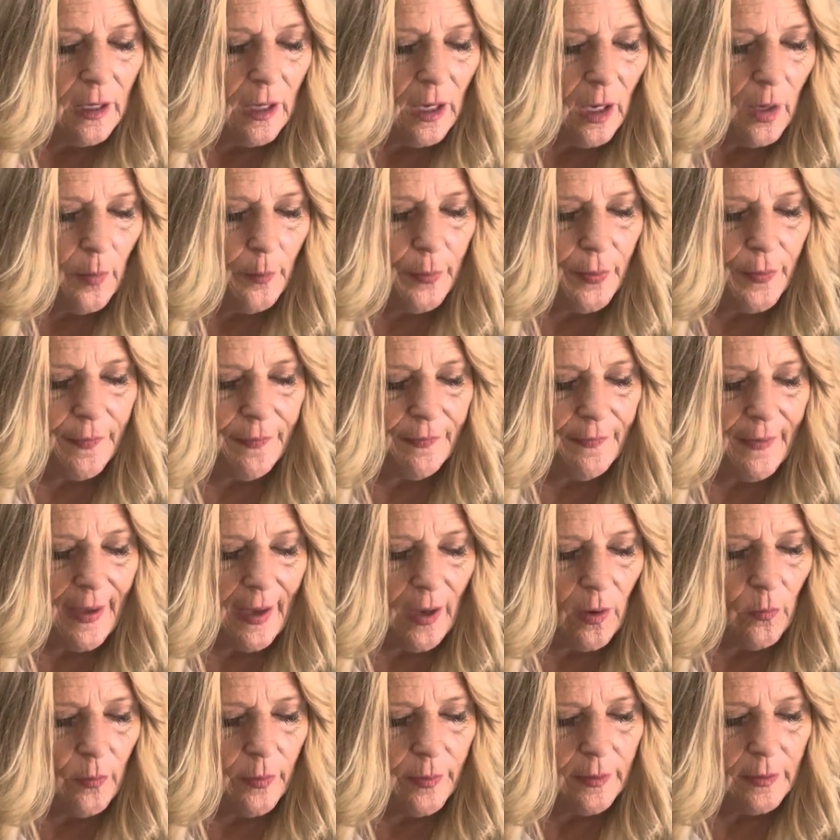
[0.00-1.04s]
I'll put that
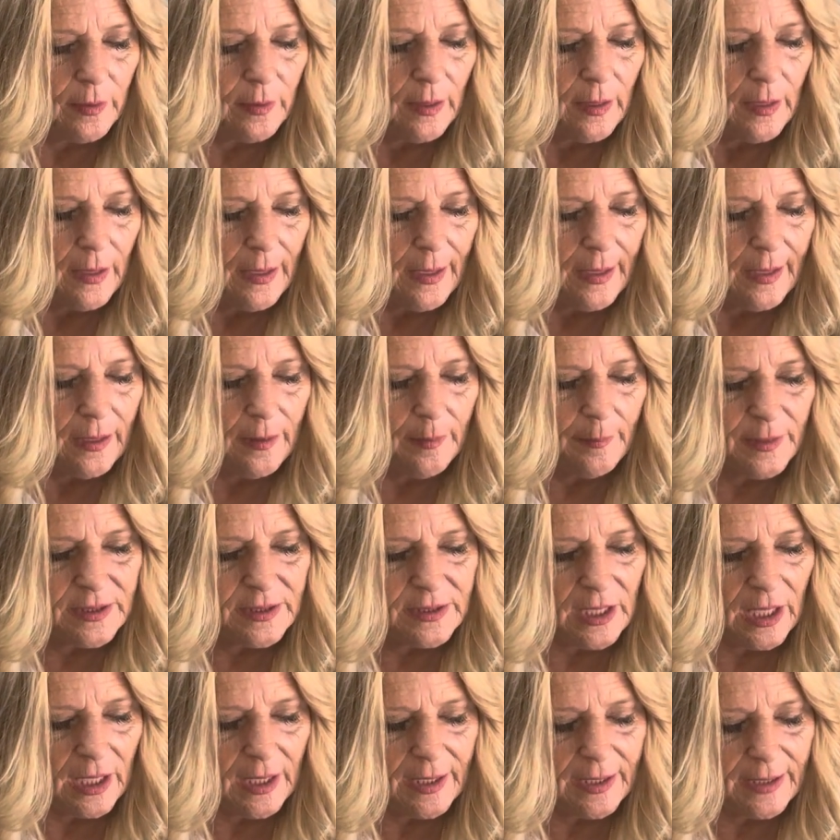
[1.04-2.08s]
one. And I'm going to
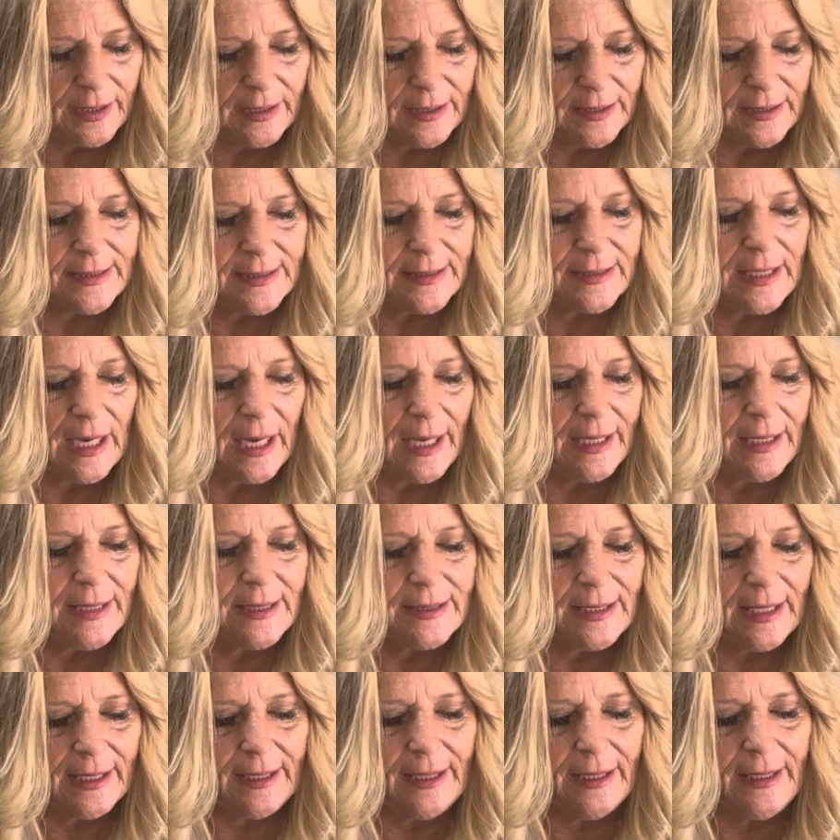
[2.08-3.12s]
take it in as tight as
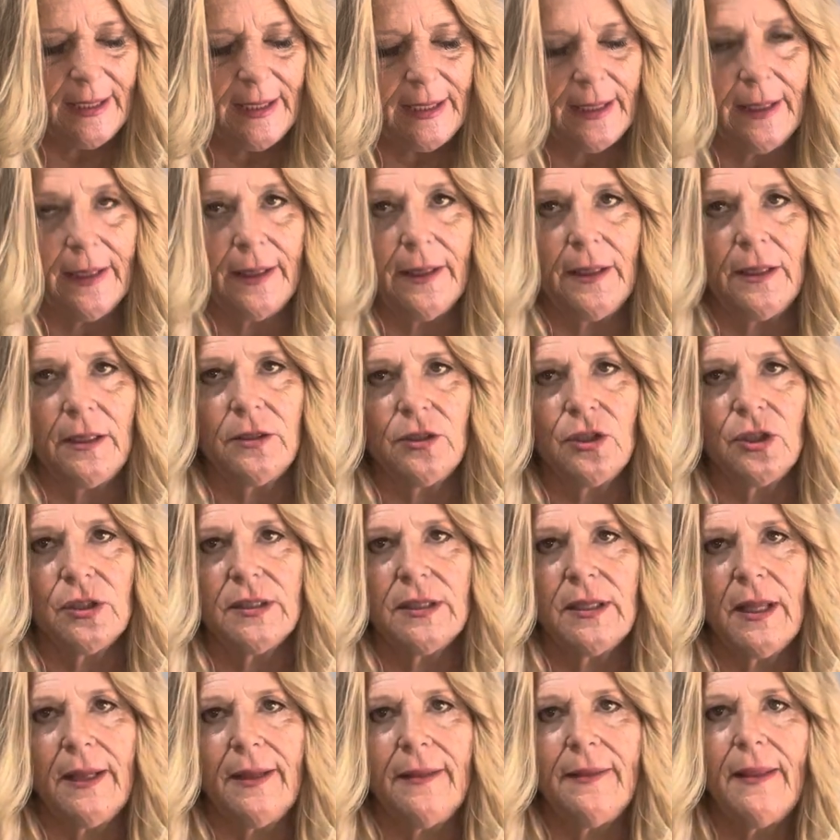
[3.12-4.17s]
I can get it,
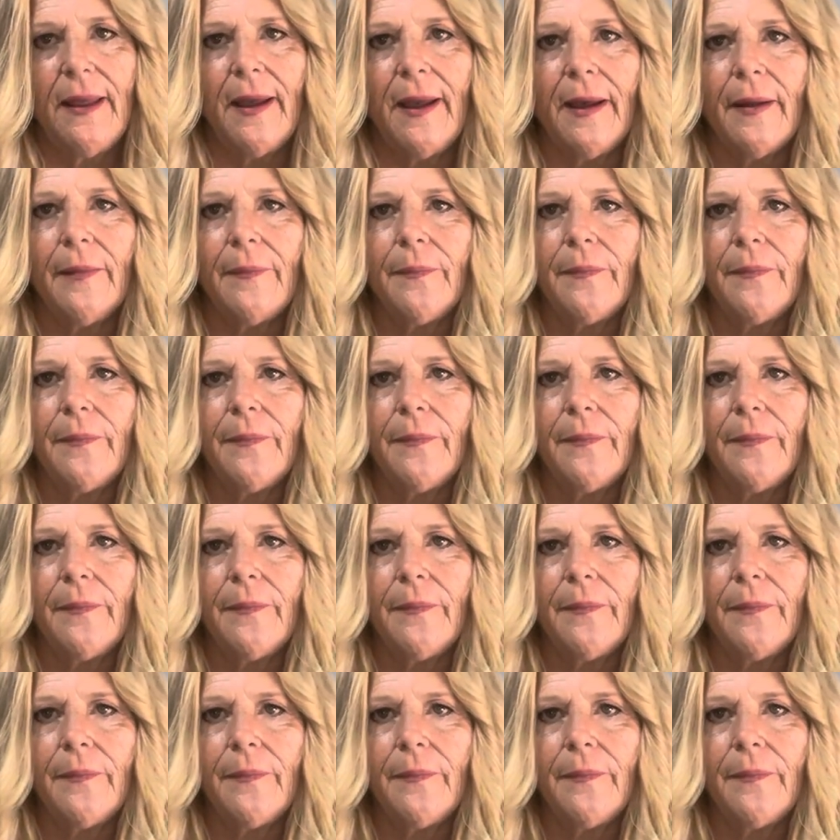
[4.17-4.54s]
just like that.